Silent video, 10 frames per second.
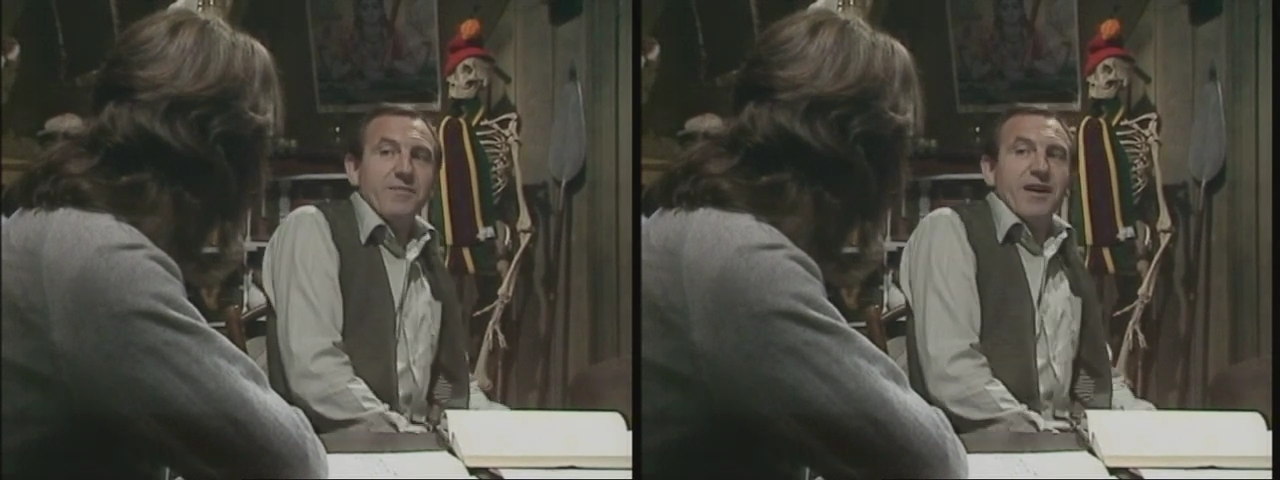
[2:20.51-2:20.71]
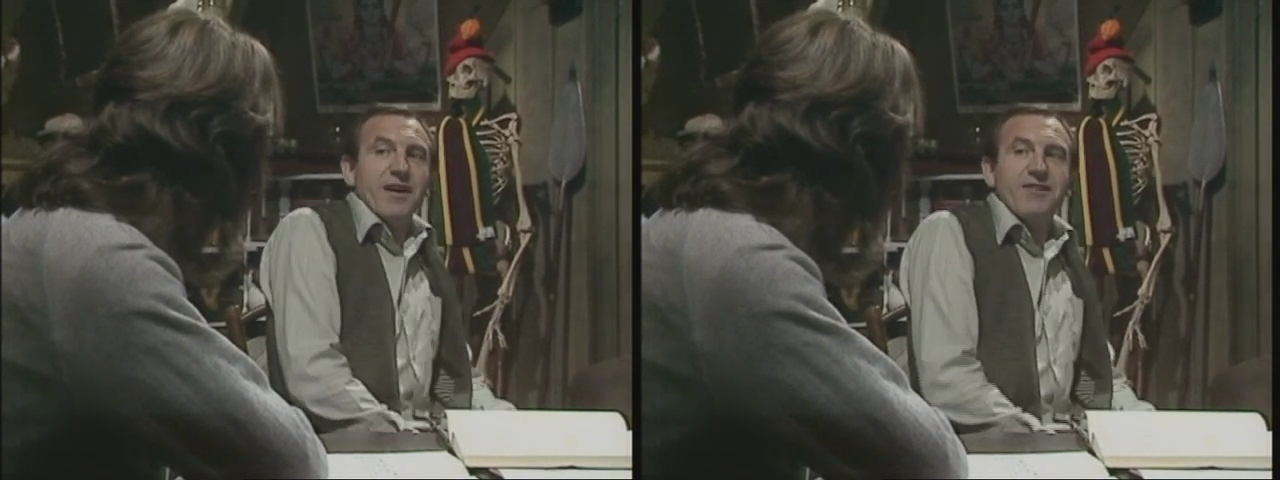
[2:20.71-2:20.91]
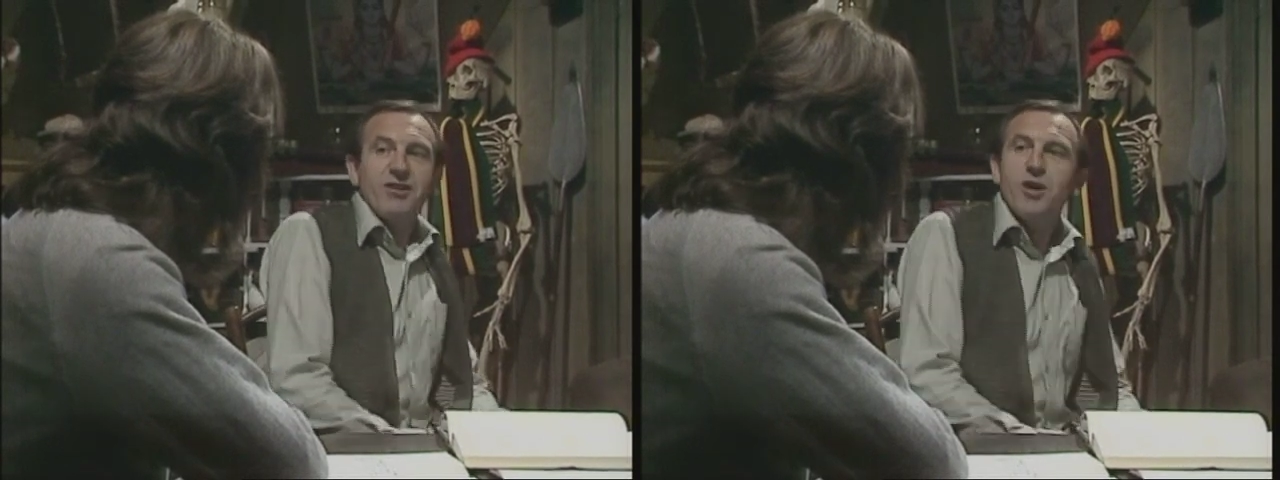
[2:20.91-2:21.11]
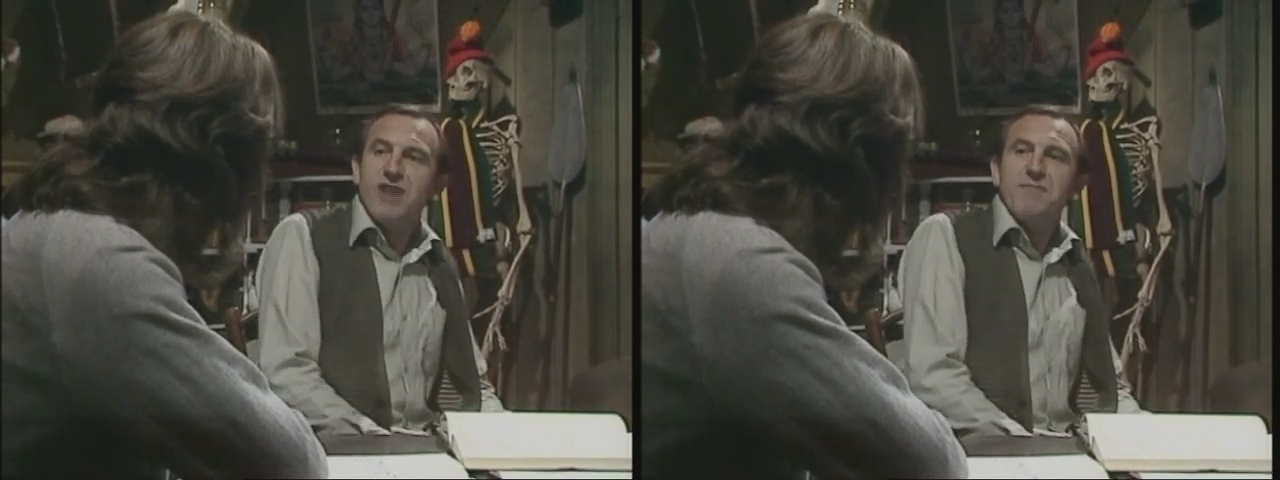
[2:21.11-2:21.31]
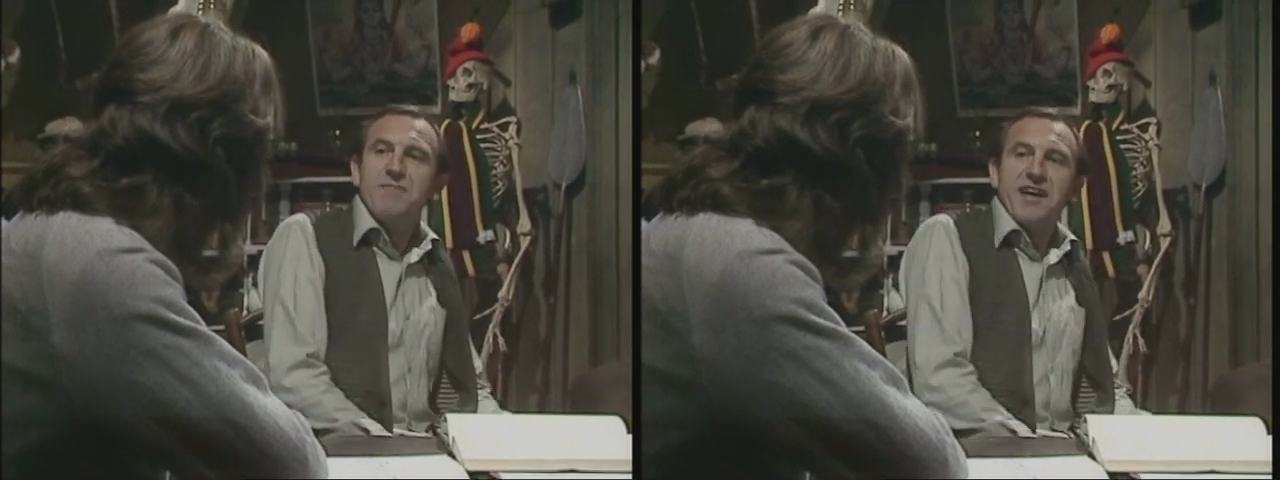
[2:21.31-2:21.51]
My God,
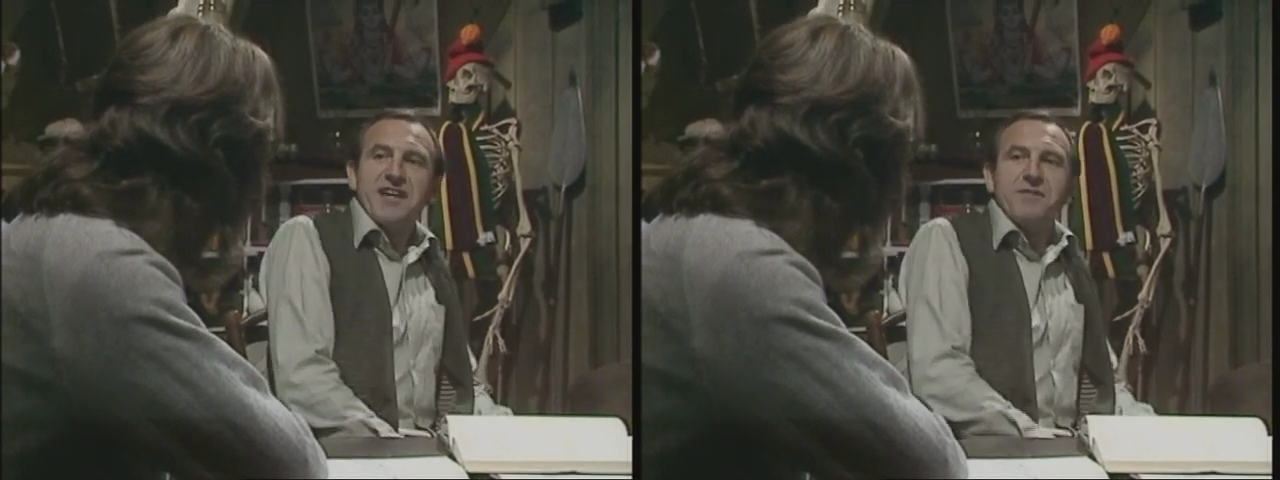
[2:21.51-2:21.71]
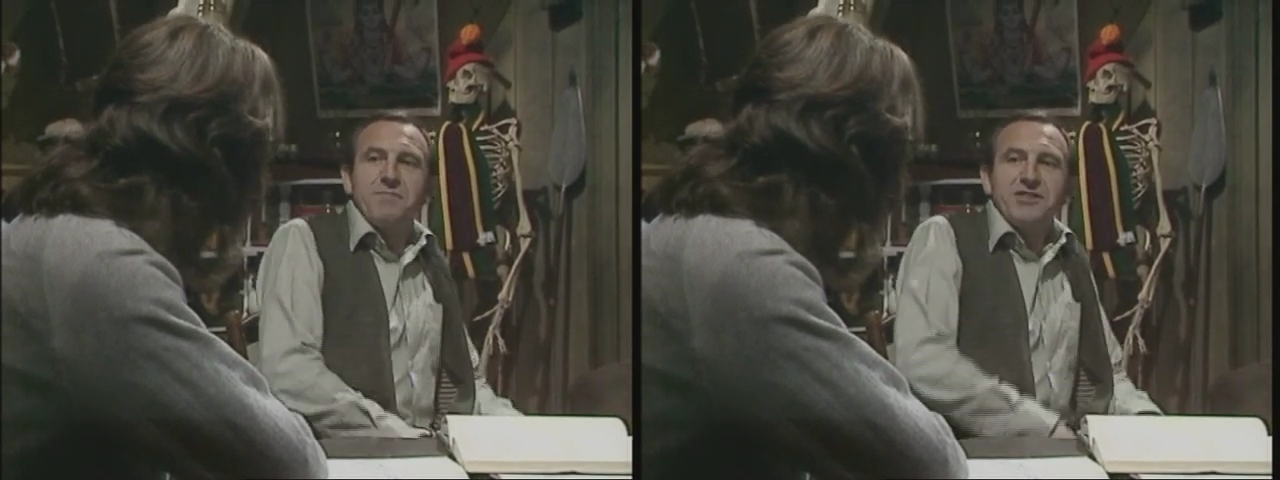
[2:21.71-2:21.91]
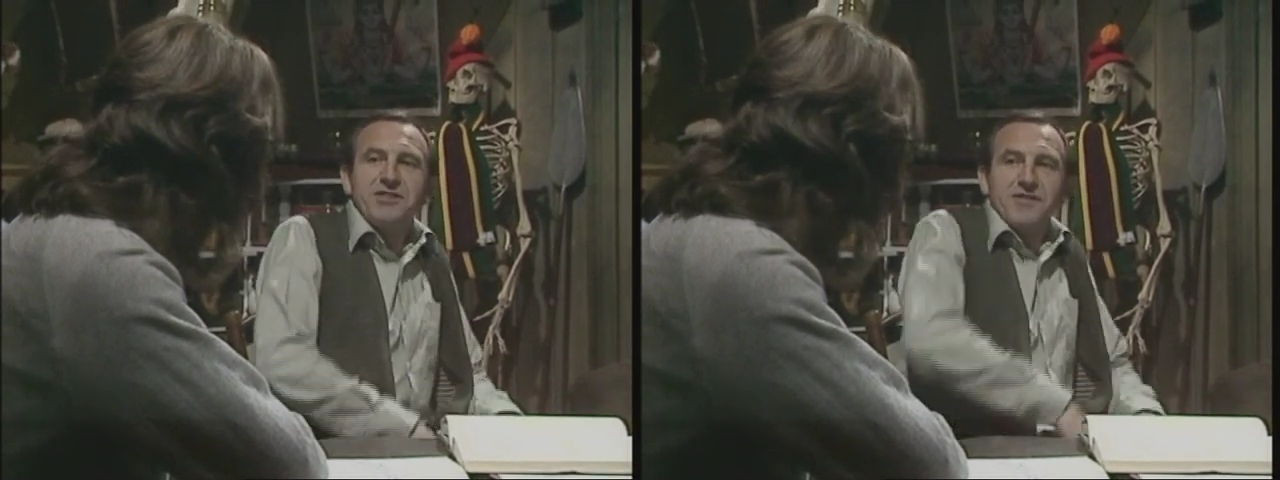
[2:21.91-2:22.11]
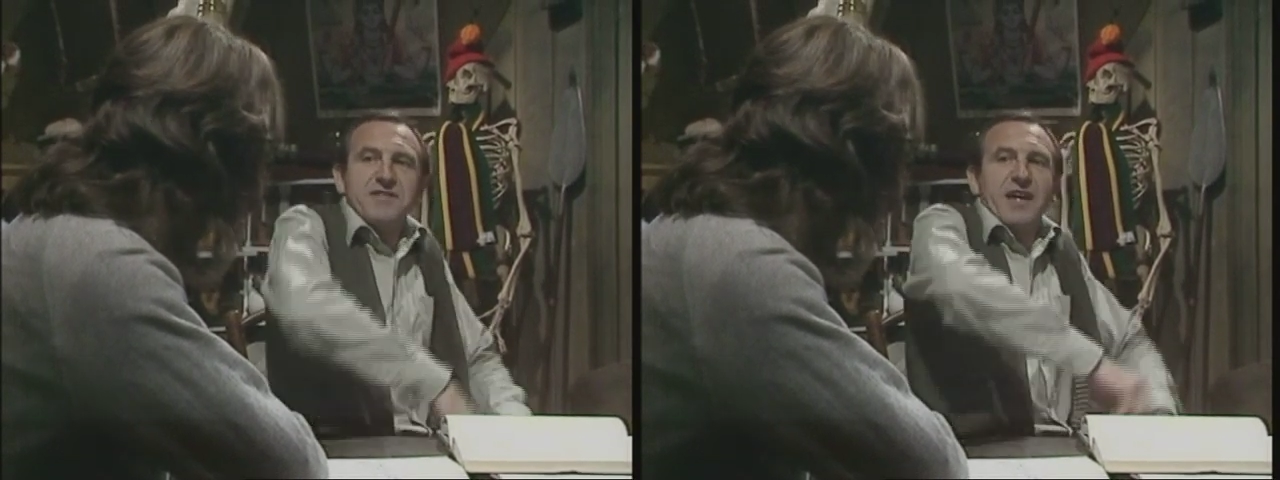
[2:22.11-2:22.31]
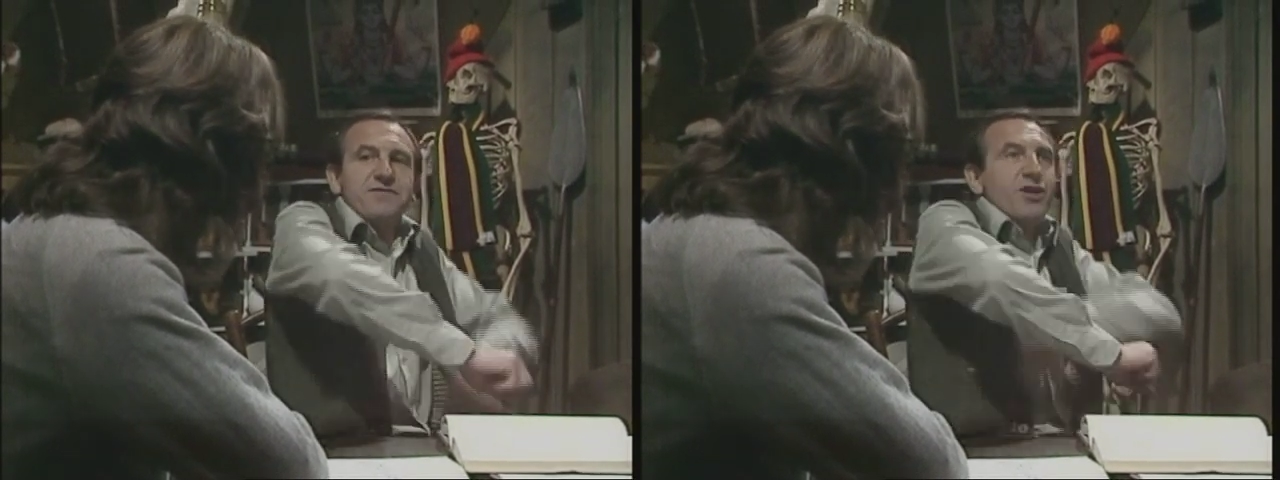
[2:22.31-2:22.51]
going around making an exhibition of
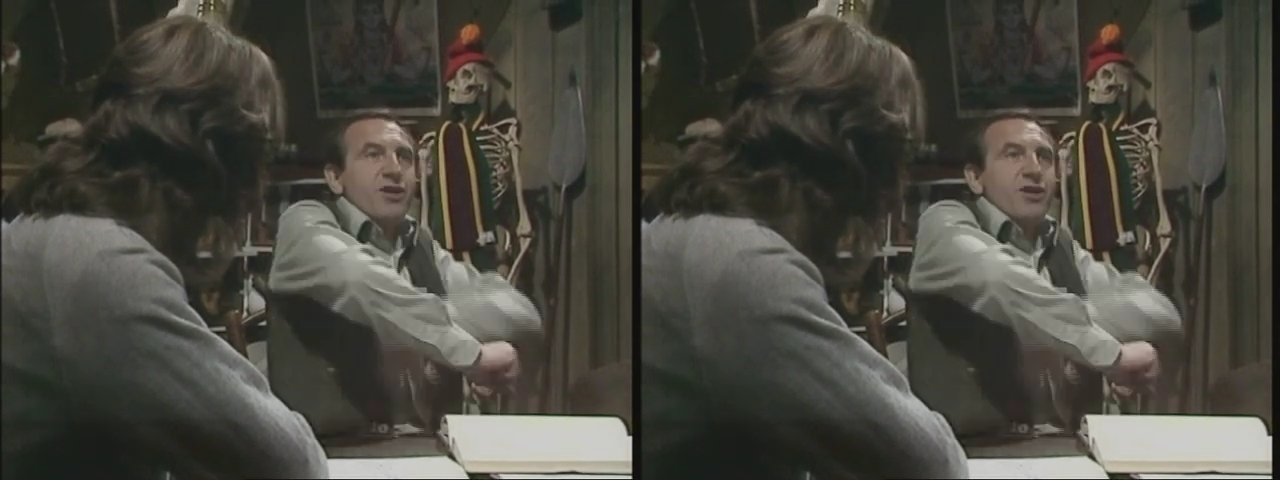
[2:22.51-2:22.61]
yourselves,